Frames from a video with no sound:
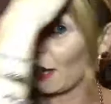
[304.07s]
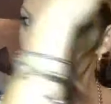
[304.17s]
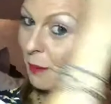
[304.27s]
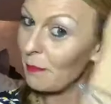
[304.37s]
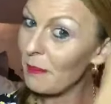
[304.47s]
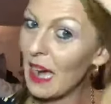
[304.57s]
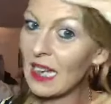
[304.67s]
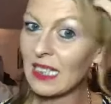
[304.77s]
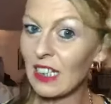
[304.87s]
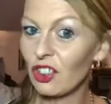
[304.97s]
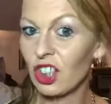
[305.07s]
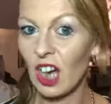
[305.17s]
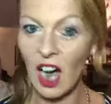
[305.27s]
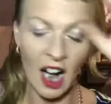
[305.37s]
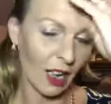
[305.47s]
it an amazing
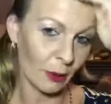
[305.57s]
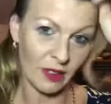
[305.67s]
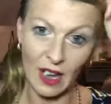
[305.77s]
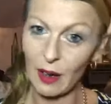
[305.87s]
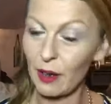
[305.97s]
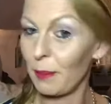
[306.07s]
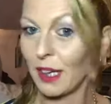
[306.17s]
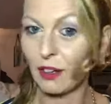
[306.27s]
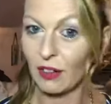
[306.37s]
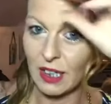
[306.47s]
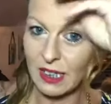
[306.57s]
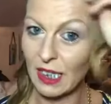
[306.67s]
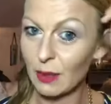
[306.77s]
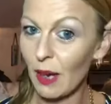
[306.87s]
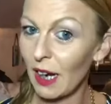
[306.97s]
shine without it being
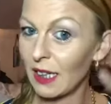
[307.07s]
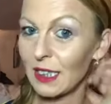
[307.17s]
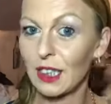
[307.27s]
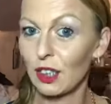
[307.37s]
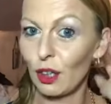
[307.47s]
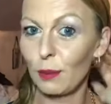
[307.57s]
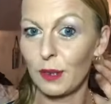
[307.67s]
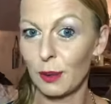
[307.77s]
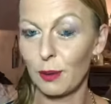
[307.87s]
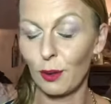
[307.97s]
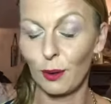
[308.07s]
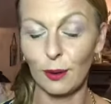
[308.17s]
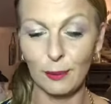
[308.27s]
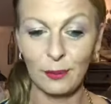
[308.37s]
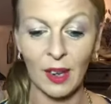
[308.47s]
greasy as well. It's super, super
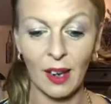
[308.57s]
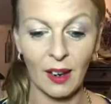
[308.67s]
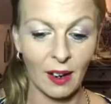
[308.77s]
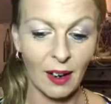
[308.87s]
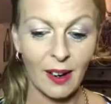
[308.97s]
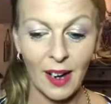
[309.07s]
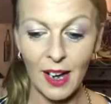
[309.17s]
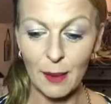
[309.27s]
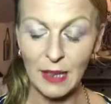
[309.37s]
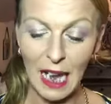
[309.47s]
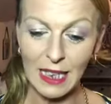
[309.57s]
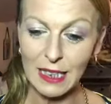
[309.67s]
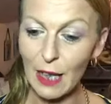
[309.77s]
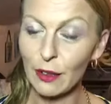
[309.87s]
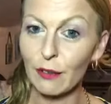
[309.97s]
cool.
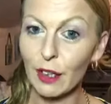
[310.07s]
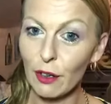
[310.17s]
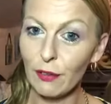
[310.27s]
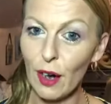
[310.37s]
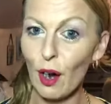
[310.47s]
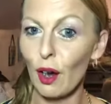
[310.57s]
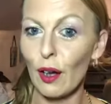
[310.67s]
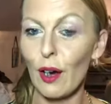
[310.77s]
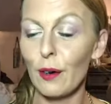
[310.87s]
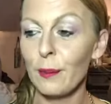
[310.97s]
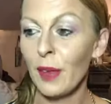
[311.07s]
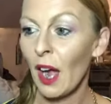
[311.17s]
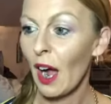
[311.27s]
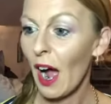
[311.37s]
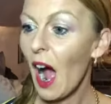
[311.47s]
So the recovery oil
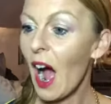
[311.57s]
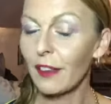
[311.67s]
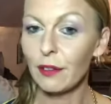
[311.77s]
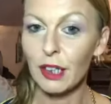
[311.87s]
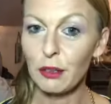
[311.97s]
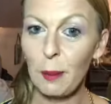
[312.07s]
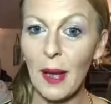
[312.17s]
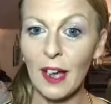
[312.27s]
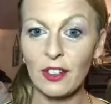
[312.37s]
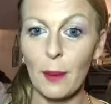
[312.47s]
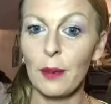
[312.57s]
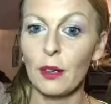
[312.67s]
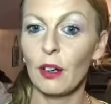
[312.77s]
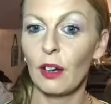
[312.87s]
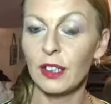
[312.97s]
and the Rich Repair
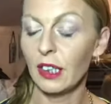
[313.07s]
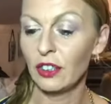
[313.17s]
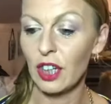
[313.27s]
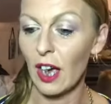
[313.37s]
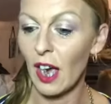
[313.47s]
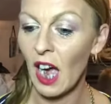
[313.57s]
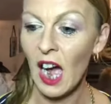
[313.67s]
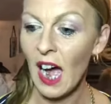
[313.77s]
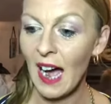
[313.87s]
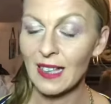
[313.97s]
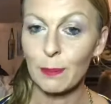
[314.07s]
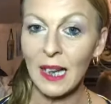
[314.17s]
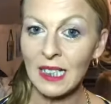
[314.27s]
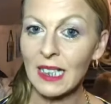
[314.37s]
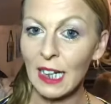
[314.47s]
shampoo and conditioner has
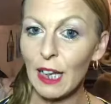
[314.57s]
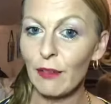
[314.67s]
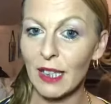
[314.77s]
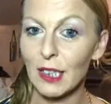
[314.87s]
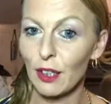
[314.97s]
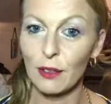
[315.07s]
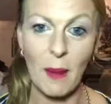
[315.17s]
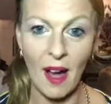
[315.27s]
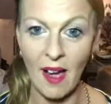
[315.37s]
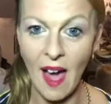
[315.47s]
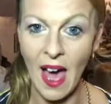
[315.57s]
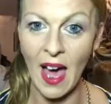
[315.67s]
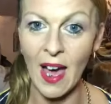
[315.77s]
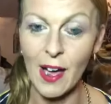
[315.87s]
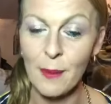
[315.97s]
basically rescued my
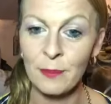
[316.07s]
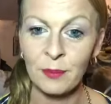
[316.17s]
hair.